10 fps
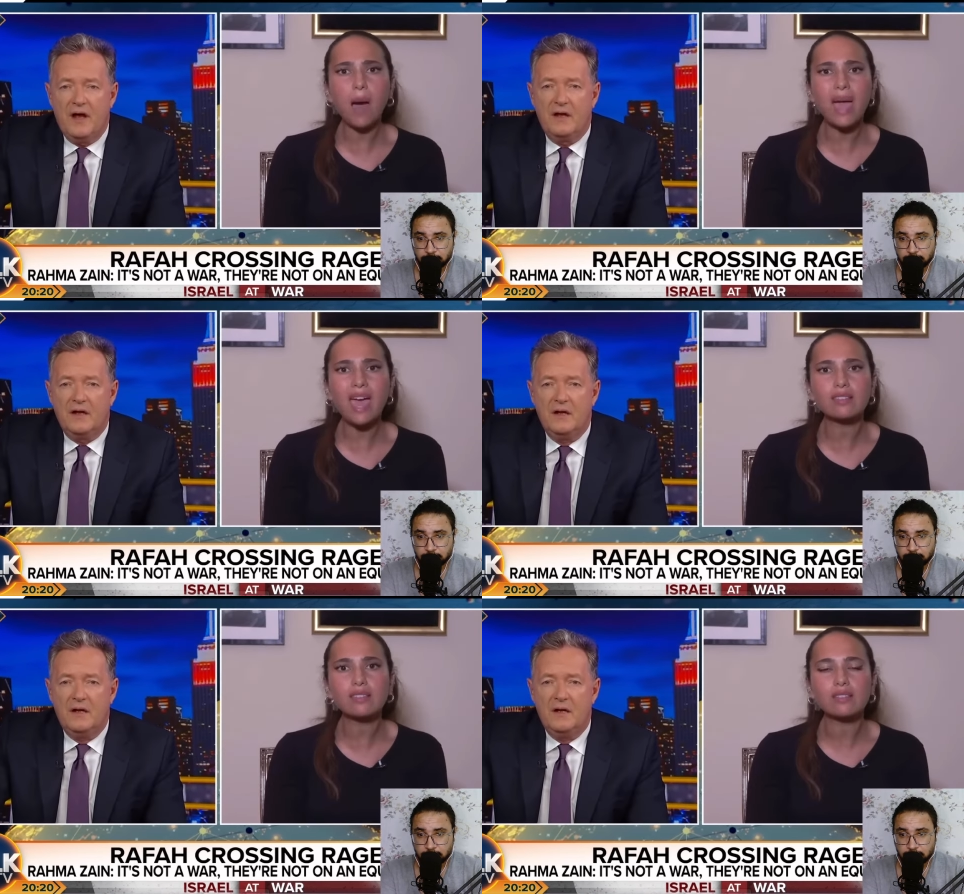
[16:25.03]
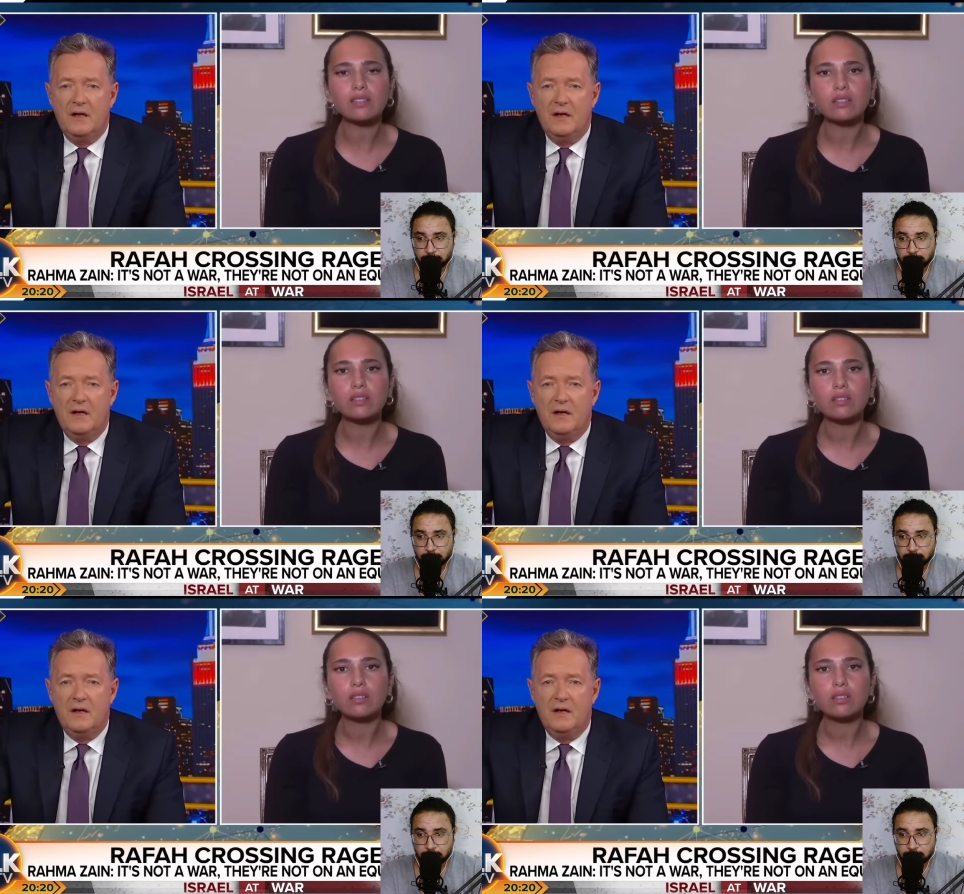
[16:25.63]
Speaker 1: me Hamas.
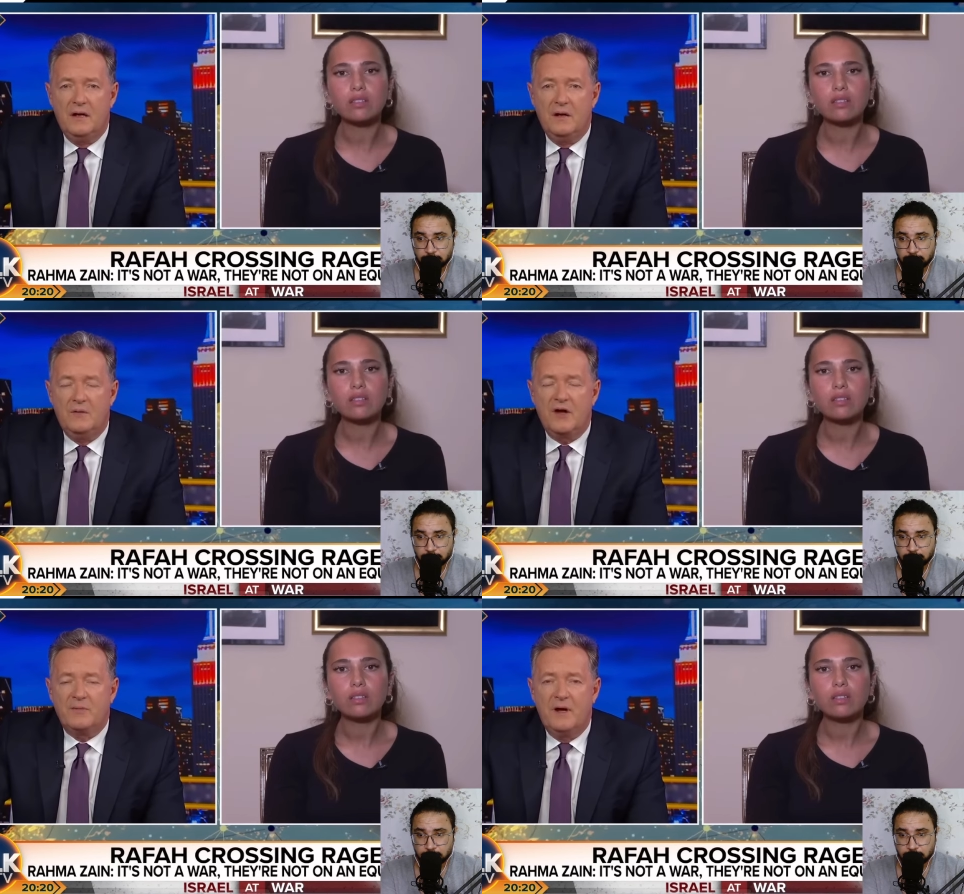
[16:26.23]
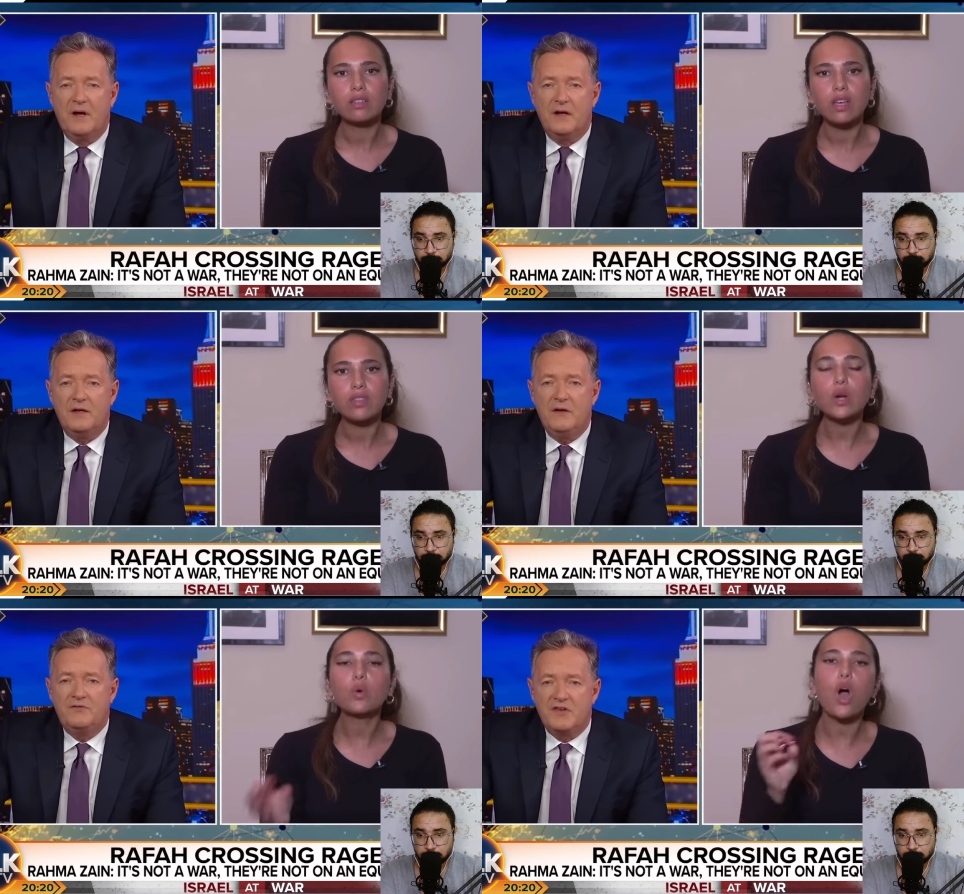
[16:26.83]
Rahma,
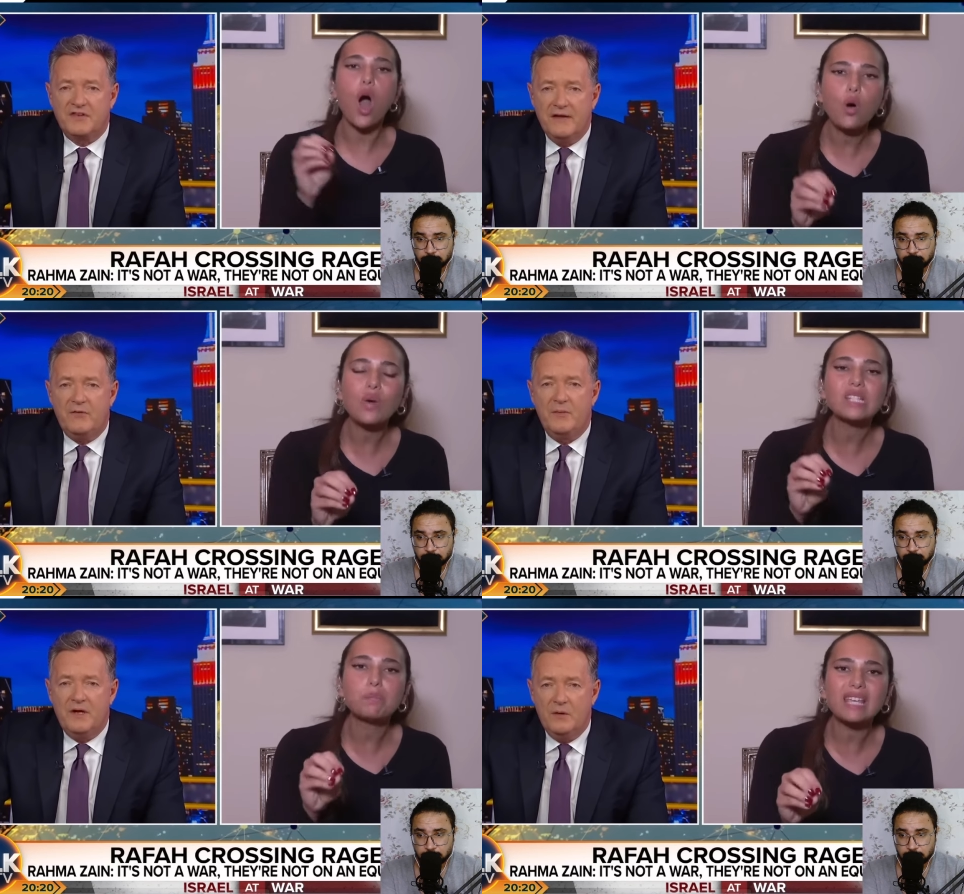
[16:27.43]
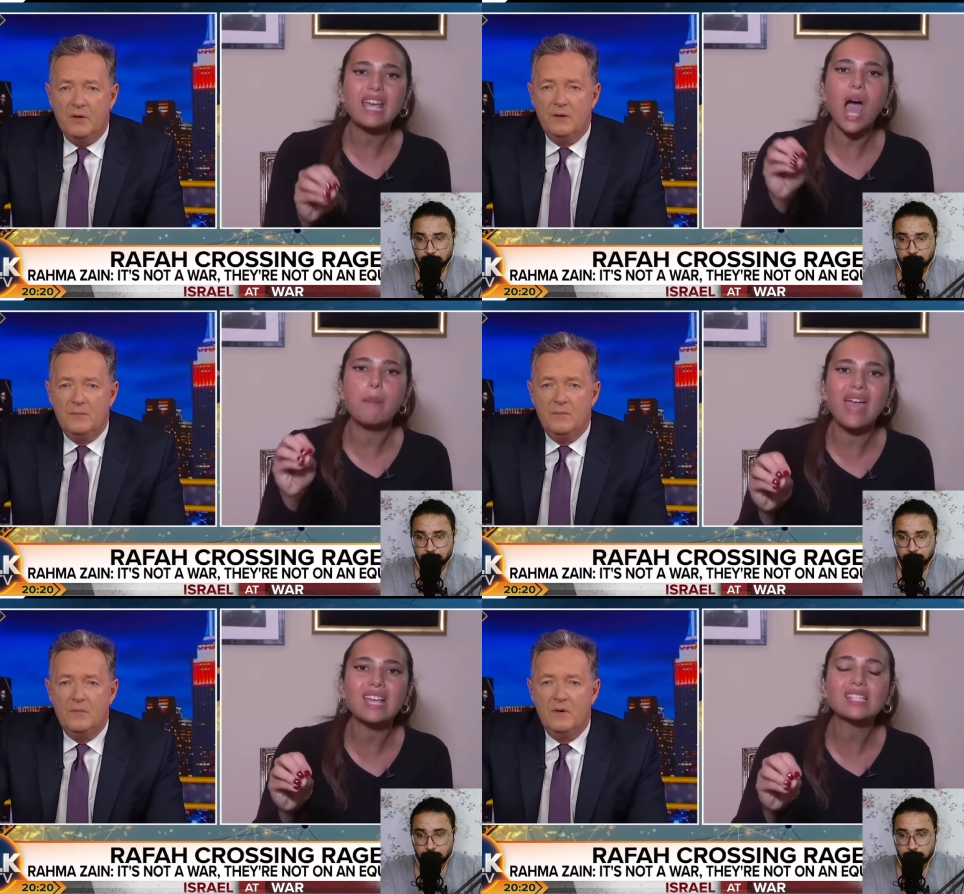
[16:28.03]
you've there just given me... There will always
Speaker 2: be
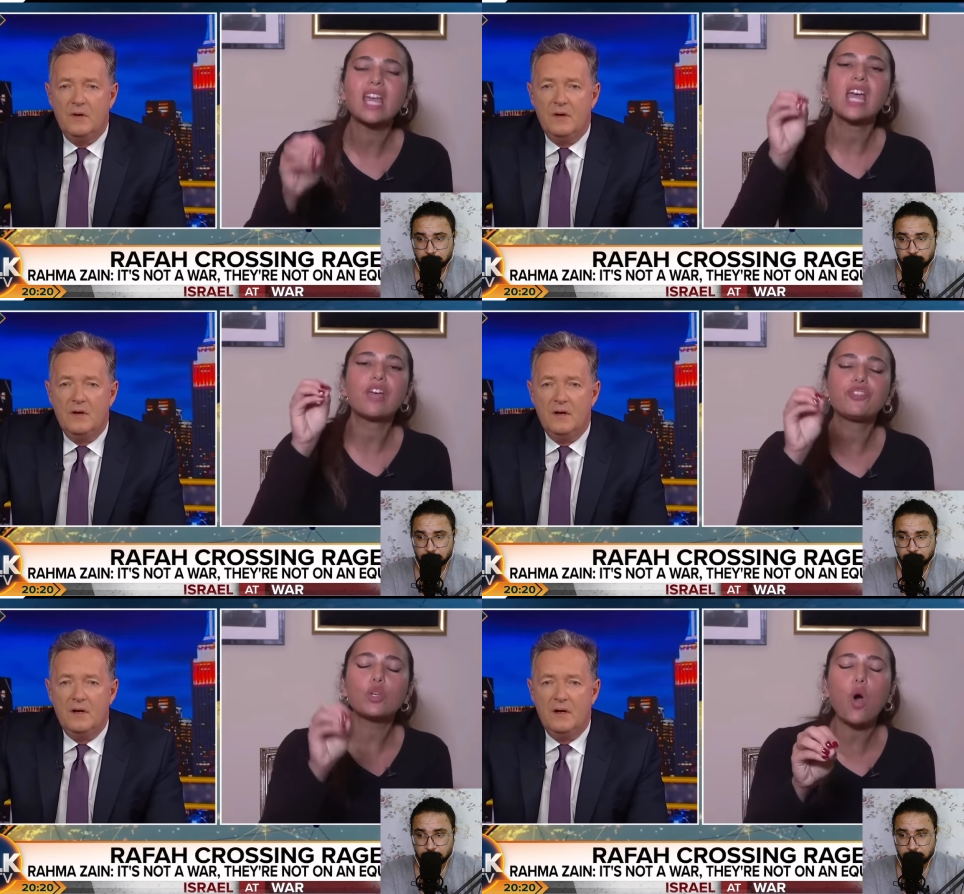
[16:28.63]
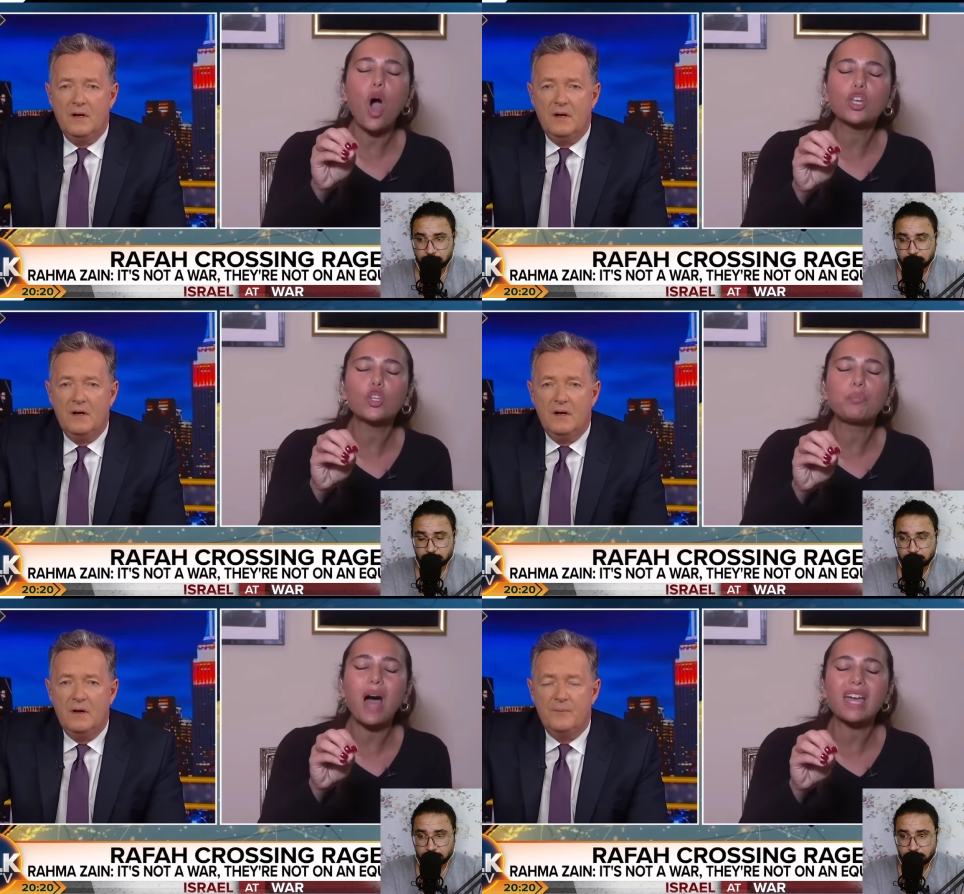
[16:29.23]
Hamas if you
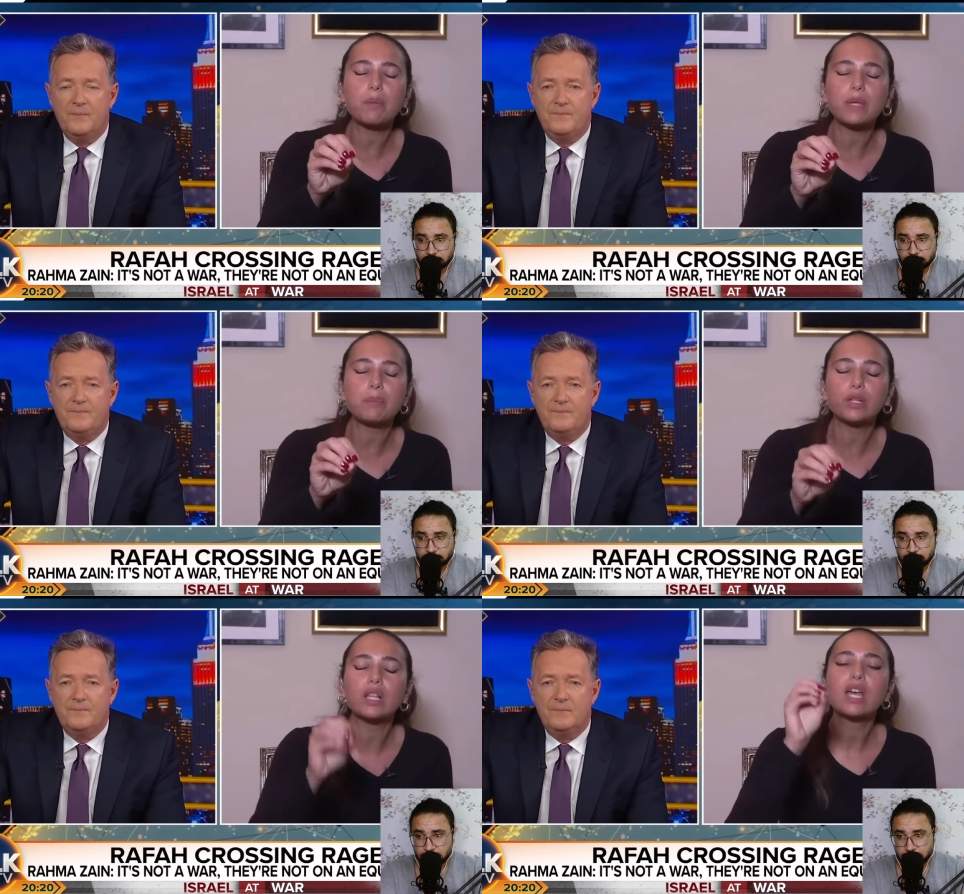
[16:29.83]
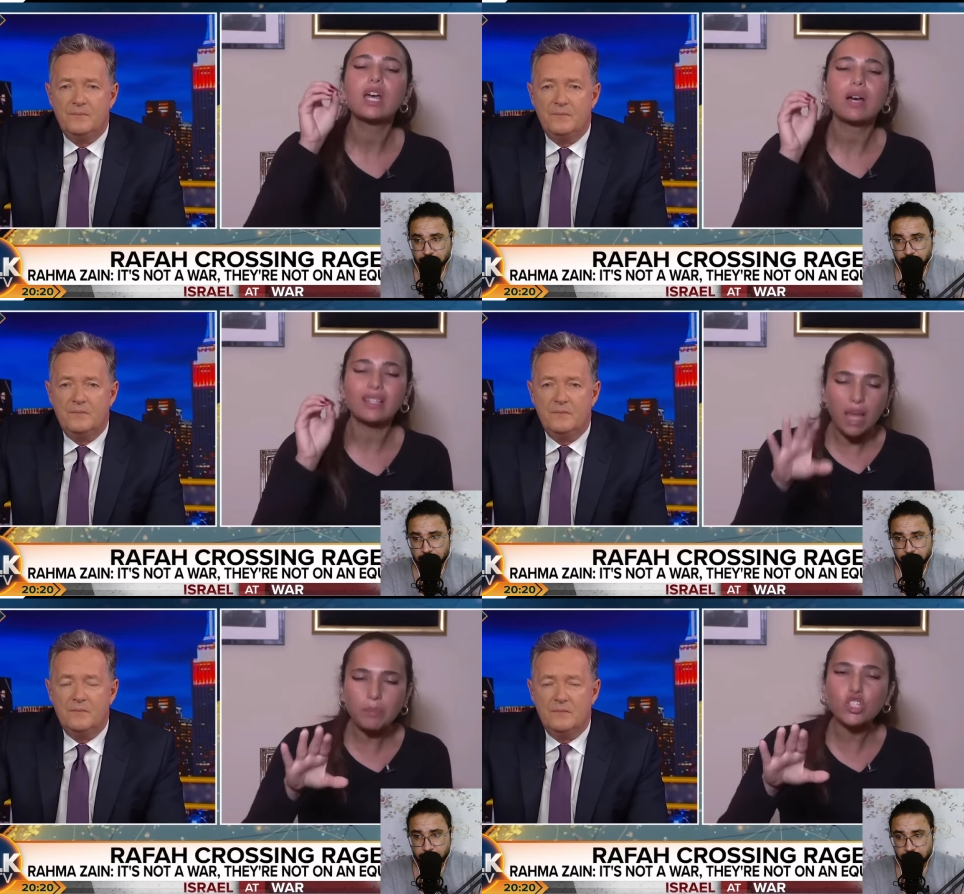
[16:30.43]
occupy a people.
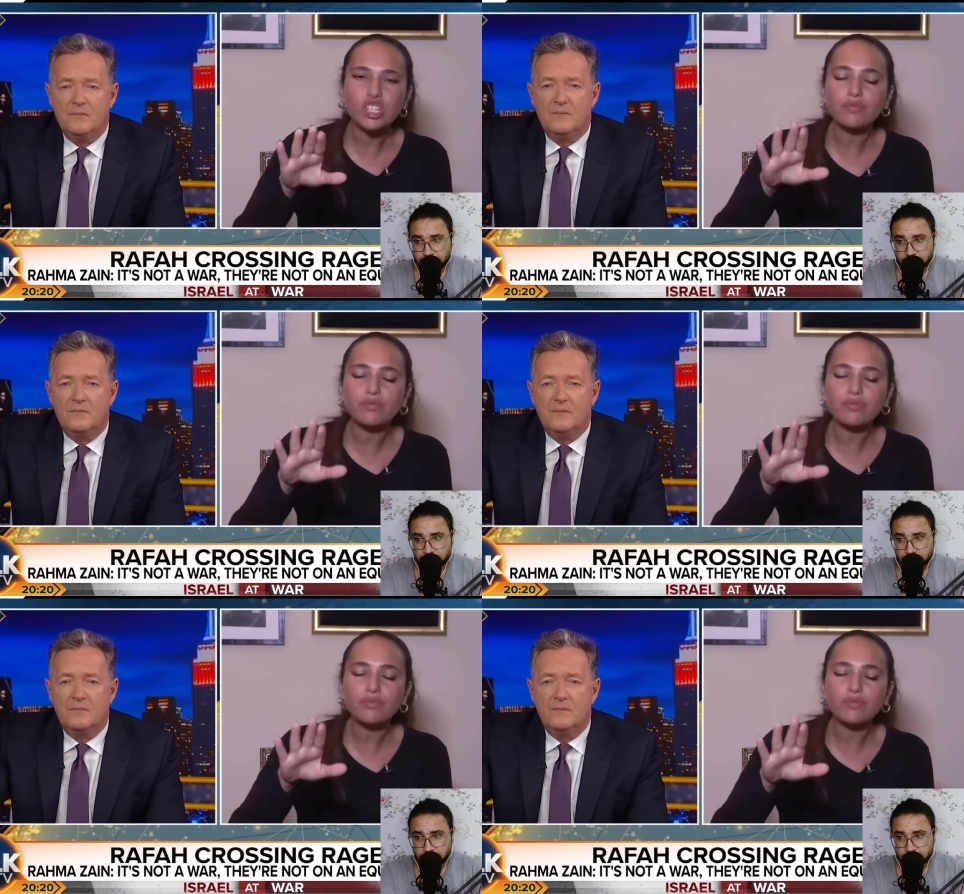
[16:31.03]
Let me